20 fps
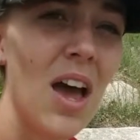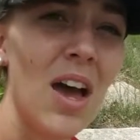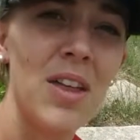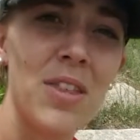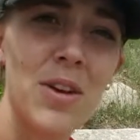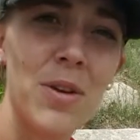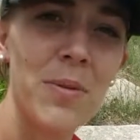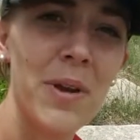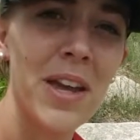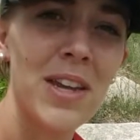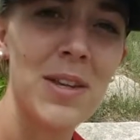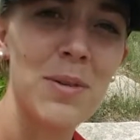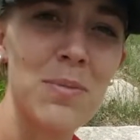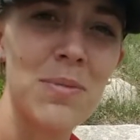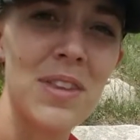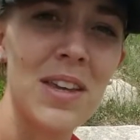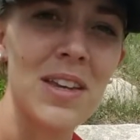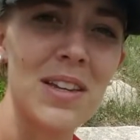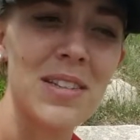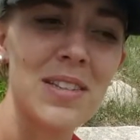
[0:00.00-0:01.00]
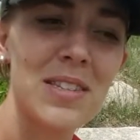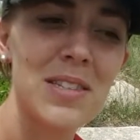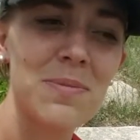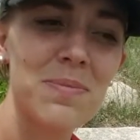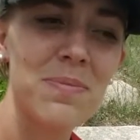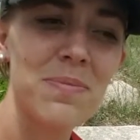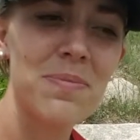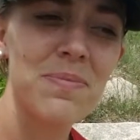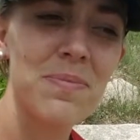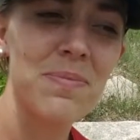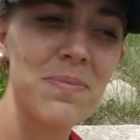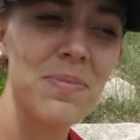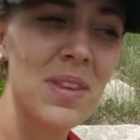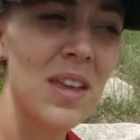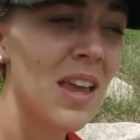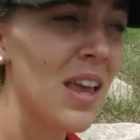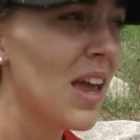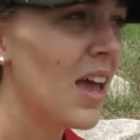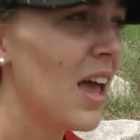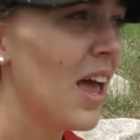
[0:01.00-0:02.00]
other random things.
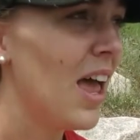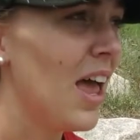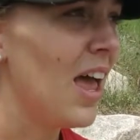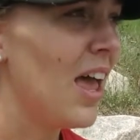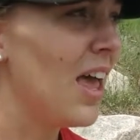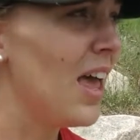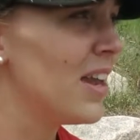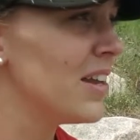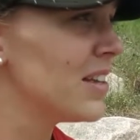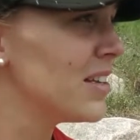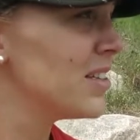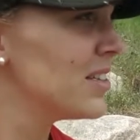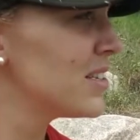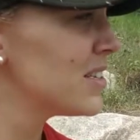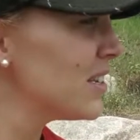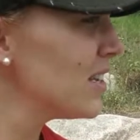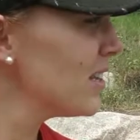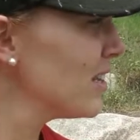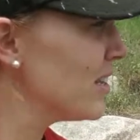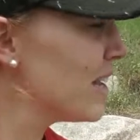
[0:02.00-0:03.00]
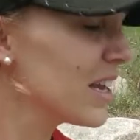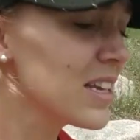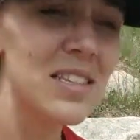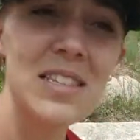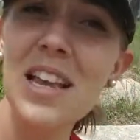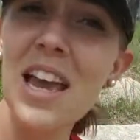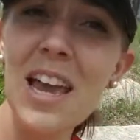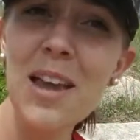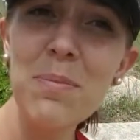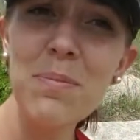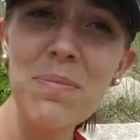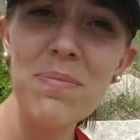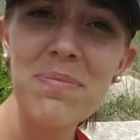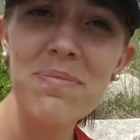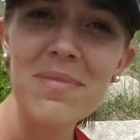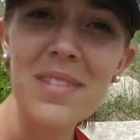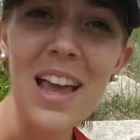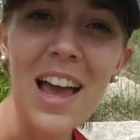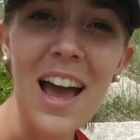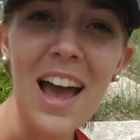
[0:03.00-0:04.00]
And until next time,
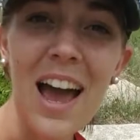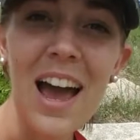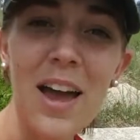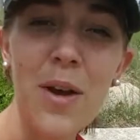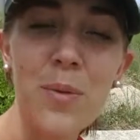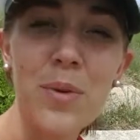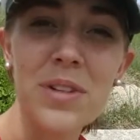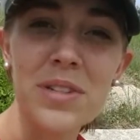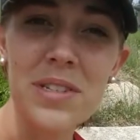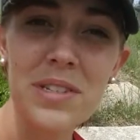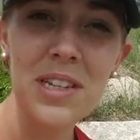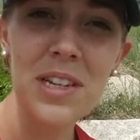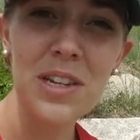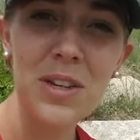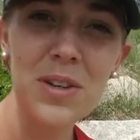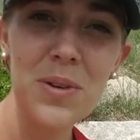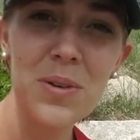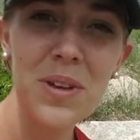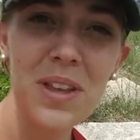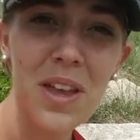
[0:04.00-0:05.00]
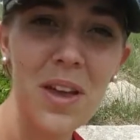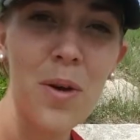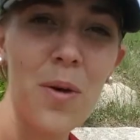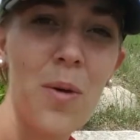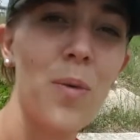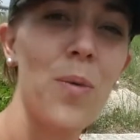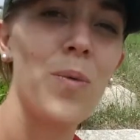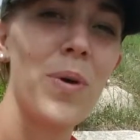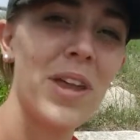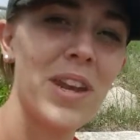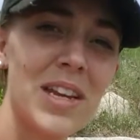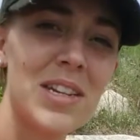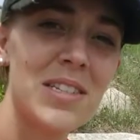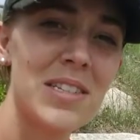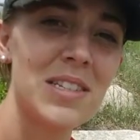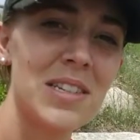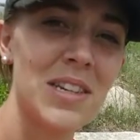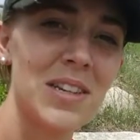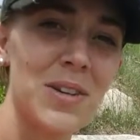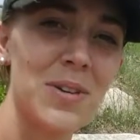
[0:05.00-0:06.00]
I will see you when I
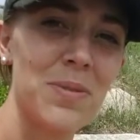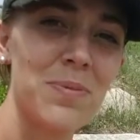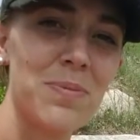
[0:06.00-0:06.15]
see